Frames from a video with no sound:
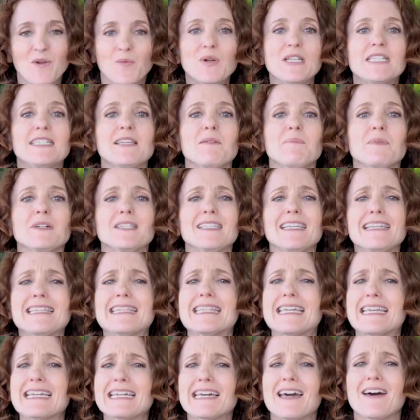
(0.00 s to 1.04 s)
We typically
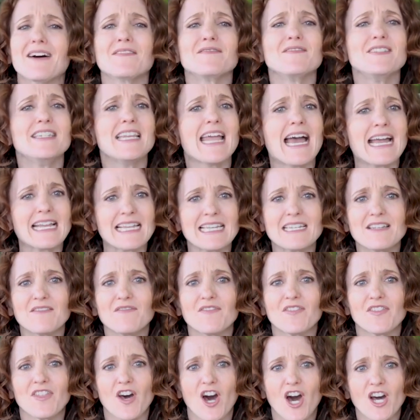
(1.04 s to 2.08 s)
think of
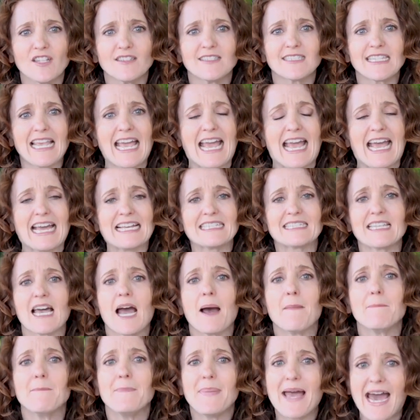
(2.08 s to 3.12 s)
negative thoughts as
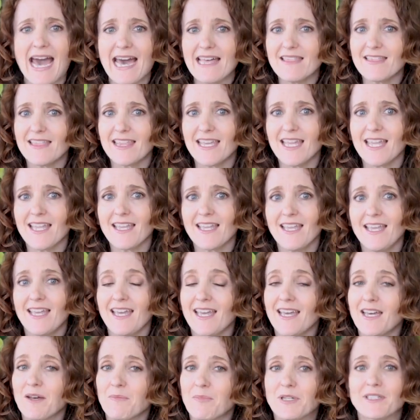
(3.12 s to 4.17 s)
a bad thing,
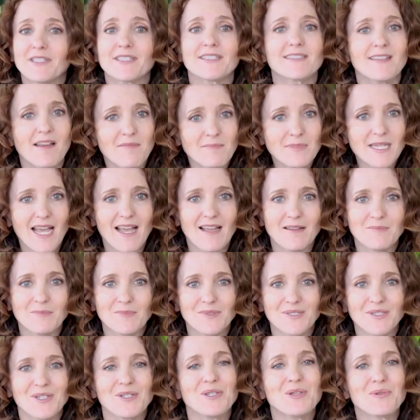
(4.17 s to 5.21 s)
but
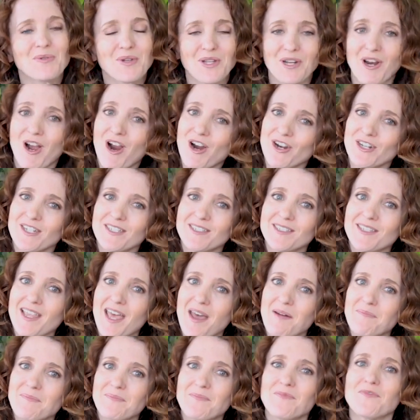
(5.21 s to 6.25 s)
sometimes you can harness
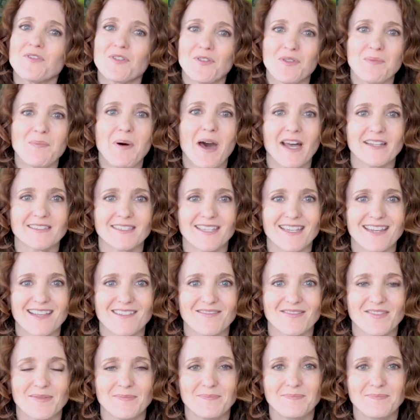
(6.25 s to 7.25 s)
them for the positive.